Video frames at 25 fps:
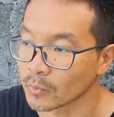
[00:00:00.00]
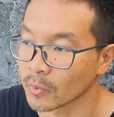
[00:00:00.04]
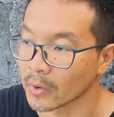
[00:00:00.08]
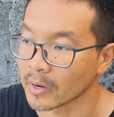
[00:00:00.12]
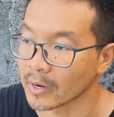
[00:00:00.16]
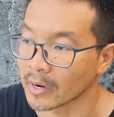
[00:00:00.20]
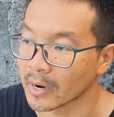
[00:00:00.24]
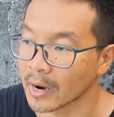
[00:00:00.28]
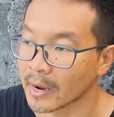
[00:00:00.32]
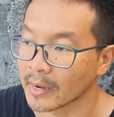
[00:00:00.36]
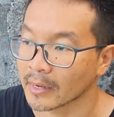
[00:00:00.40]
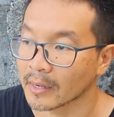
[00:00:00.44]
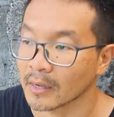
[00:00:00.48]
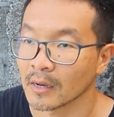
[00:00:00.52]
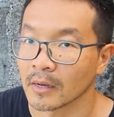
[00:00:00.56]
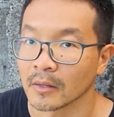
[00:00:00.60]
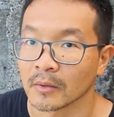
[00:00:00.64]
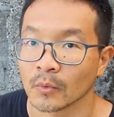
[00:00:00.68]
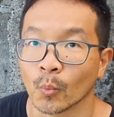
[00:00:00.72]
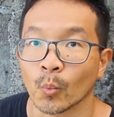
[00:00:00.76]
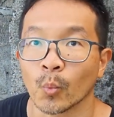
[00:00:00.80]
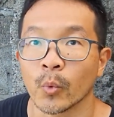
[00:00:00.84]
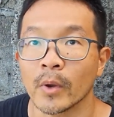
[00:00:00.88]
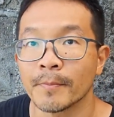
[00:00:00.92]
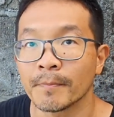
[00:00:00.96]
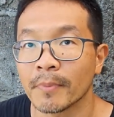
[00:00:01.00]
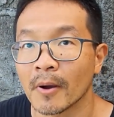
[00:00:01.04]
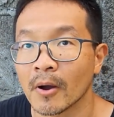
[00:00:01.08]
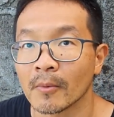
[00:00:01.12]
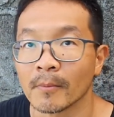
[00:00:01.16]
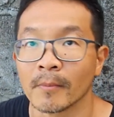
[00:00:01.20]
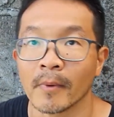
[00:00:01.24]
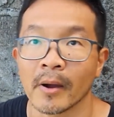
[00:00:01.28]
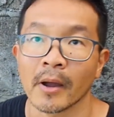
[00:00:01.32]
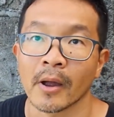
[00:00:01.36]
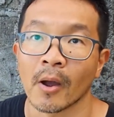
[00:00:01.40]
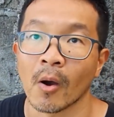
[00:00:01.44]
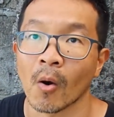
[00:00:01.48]
where I can't whip out
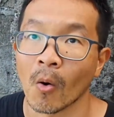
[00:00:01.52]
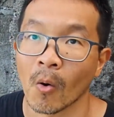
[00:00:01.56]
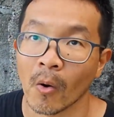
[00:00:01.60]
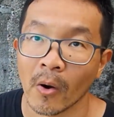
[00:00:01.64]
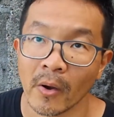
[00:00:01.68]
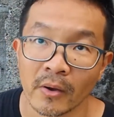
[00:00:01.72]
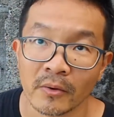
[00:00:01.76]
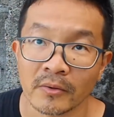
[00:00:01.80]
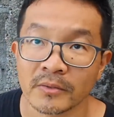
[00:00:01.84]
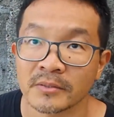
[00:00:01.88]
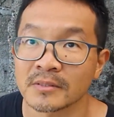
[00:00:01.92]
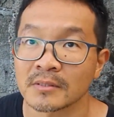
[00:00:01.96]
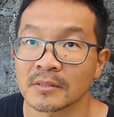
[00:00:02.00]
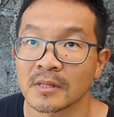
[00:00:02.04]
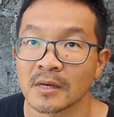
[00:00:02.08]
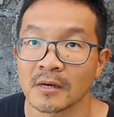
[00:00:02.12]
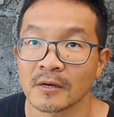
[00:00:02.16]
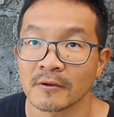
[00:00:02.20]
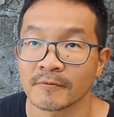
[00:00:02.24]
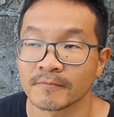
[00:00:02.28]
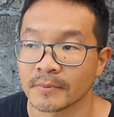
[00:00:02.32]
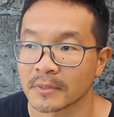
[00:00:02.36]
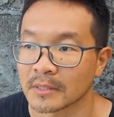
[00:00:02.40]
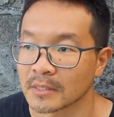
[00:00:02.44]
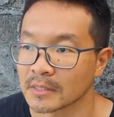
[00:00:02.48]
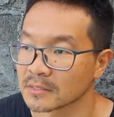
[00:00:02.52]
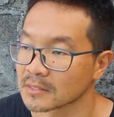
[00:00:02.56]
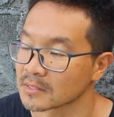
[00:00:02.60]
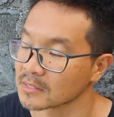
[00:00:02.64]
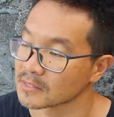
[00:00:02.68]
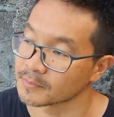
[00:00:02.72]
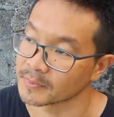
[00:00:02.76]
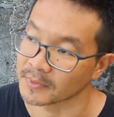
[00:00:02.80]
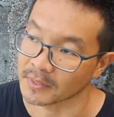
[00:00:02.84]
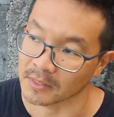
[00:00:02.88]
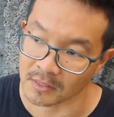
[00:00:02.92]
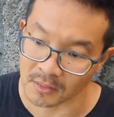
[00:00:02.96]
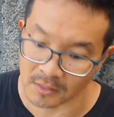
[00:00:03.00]
my oil stuff just
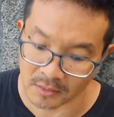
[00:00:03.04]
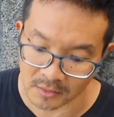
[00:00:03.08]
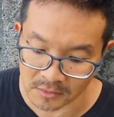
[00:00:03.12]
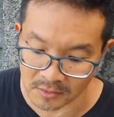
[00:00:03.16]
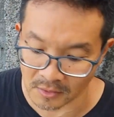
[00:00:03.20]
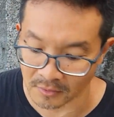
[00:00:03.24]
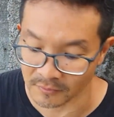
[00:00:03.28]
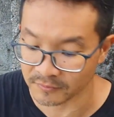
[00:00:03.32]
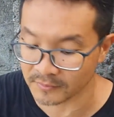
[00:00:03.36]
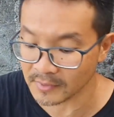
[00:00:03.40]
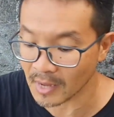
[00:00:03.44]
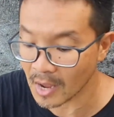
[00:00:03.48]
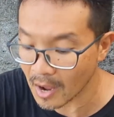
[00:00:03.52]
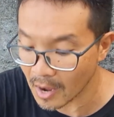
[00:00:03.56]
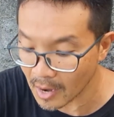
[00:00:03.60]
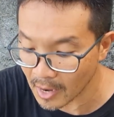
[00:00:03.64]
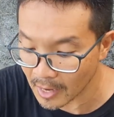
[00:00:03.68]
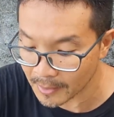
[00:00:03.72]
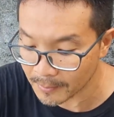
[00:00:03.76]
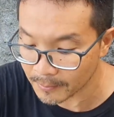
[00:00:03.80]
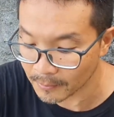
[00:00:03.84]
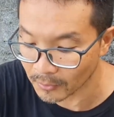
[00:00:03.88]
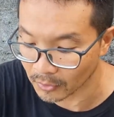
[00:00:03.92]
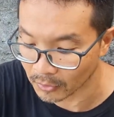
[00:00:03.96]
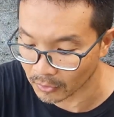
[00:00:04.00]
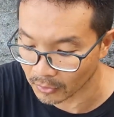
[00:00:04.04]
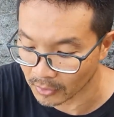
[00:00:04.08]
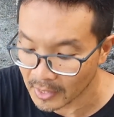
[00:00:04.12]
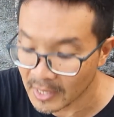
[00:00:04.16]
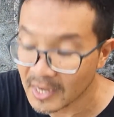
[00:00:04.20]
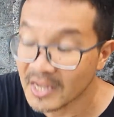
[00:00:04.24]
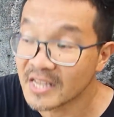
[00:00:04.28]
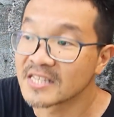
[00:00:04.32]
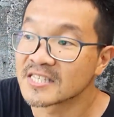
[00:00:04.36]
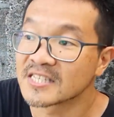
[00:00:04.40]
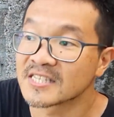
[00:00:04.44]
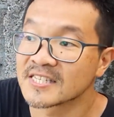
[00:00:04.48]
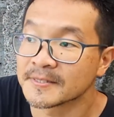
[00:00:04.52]
because of time or
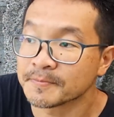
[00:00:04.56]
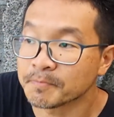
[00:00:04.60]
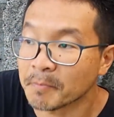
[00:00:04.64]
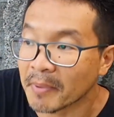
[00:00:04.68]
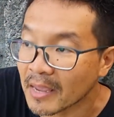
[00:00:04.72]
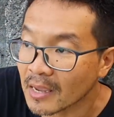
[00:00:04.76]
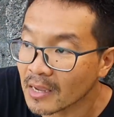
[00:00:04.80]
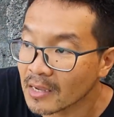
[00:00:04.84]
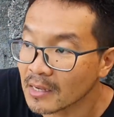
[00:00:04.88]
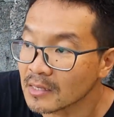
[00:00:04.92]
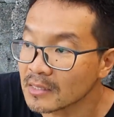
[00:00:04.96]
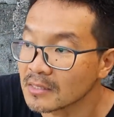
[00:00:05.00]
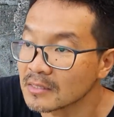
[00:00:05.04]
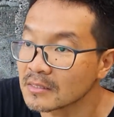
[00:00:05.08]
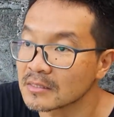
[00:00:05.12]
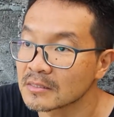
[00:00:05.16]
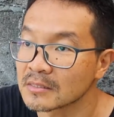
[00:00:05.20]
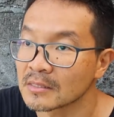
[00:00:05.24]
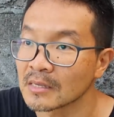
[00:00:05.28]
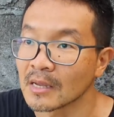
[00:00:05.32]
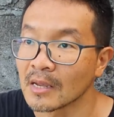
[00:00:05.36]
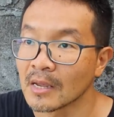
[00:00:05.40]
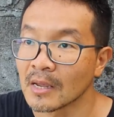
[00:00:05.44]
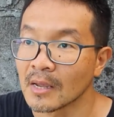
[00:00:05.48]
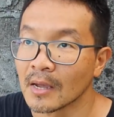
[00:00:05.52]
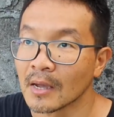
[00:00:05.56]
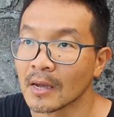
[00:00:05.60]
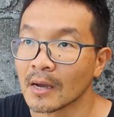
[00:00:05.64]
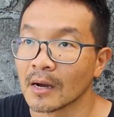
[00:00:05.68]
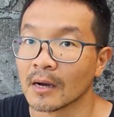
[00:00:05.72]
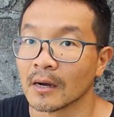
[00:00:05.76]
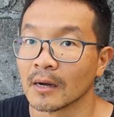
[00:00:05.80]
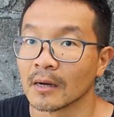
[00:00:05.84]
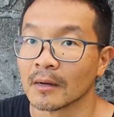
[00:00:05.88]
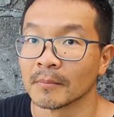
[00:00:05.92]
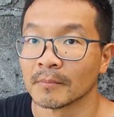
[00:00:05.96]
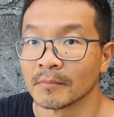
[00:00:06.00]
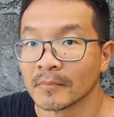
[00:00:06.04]
space,
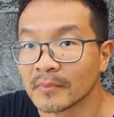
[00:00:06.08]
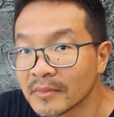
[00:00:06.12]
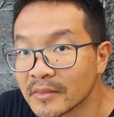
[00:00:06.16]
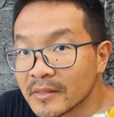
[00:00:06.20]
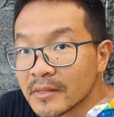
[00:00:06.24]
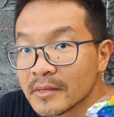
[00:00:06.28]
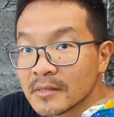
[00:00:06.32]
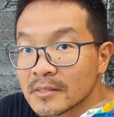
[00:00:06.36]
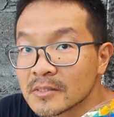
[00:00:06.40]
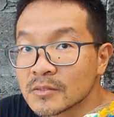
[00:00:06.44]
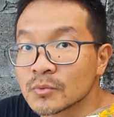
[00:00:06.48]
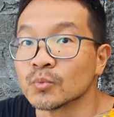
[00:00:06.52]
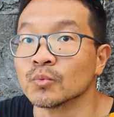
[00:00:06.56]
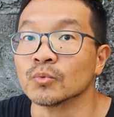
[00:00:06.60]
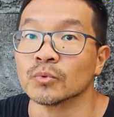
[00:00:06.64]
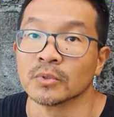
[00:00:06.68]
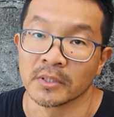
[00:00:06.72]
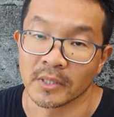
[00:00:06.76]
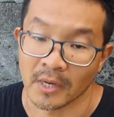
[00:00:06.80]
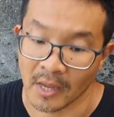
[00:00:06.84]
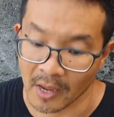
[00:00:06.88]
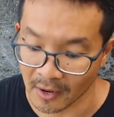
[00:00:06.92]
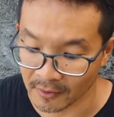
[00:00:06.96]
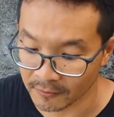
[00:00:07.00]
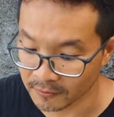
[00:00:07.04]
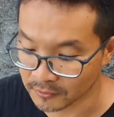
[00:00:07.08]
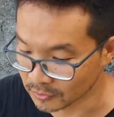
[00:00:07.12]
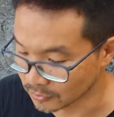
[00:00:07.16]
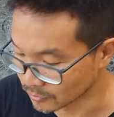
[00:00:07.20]
um, this would have to